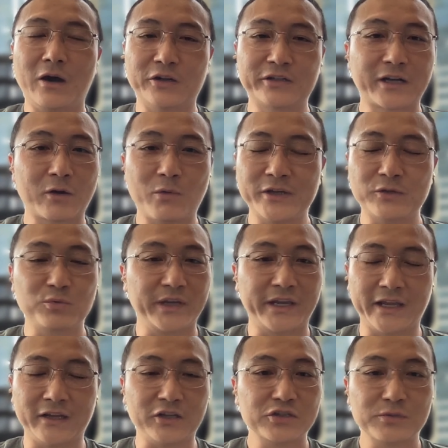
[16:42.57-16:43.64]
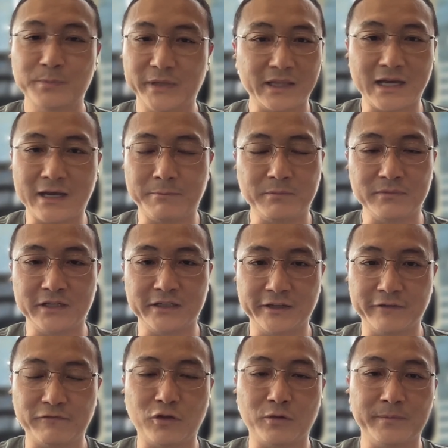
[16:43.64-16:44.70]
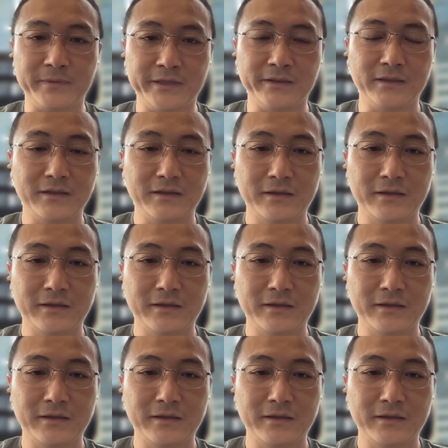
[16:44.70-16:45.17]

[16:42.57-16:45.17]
Otherwise we cannot speed up the development,